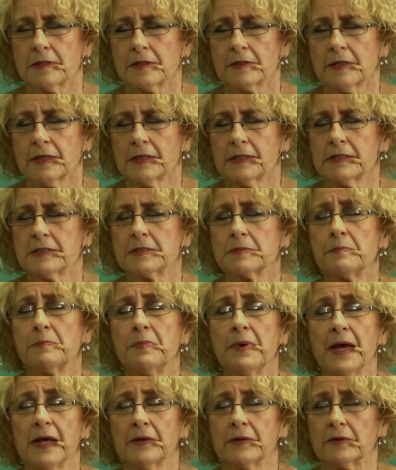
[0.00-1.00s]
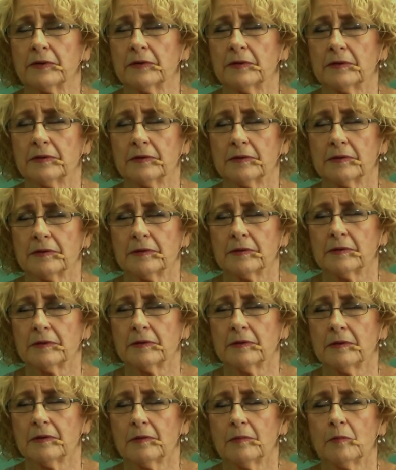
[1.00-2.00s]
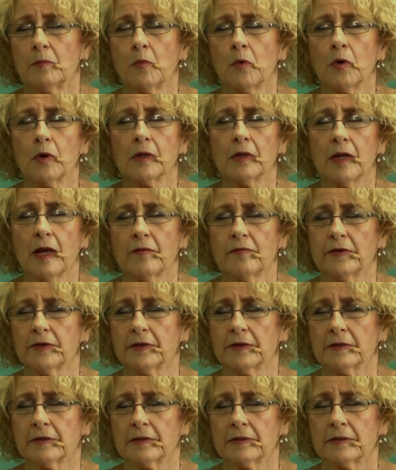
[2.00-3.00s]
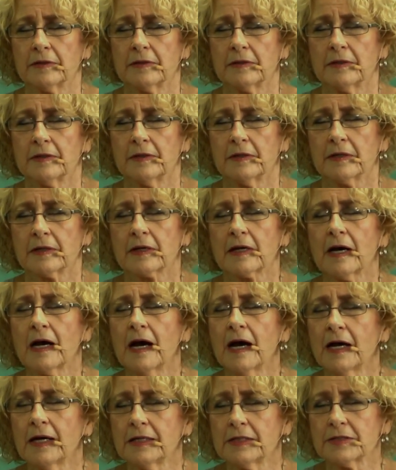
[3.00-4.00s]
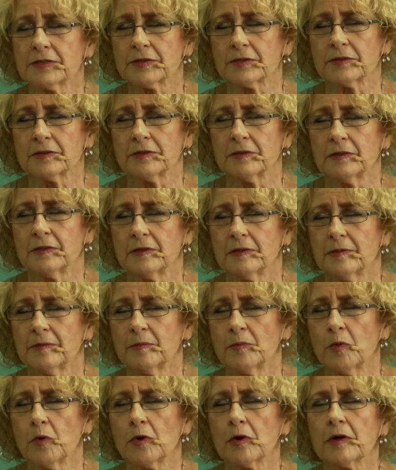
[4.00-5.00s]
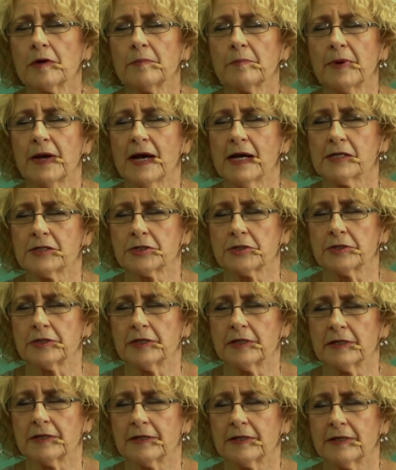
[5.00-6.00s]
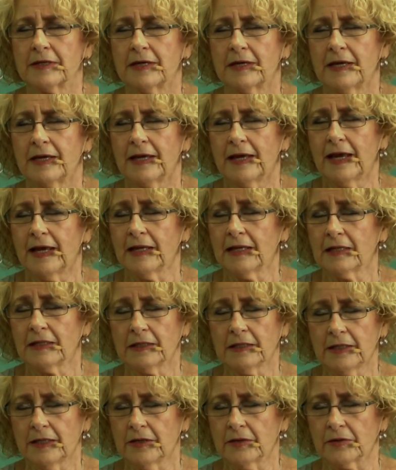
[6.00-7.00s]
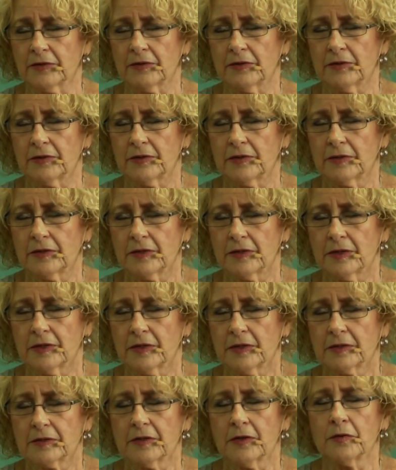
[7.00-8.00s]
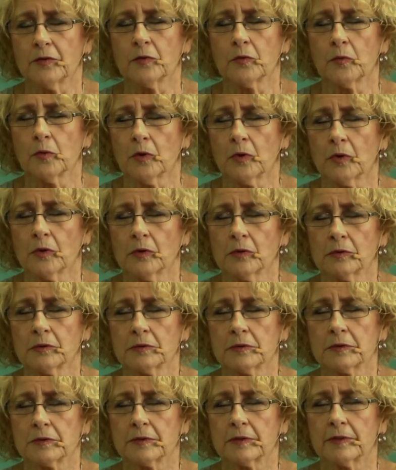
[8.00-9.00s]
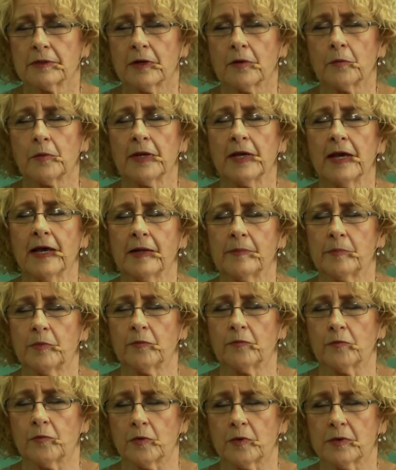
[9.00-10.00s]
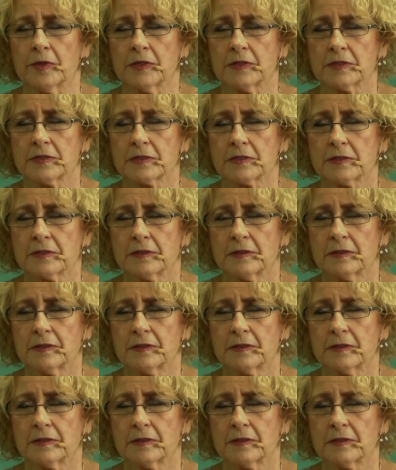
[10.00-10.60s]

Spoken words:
that is better, more loving, kinder, more compassionate, and cleaner than the world that we had before this.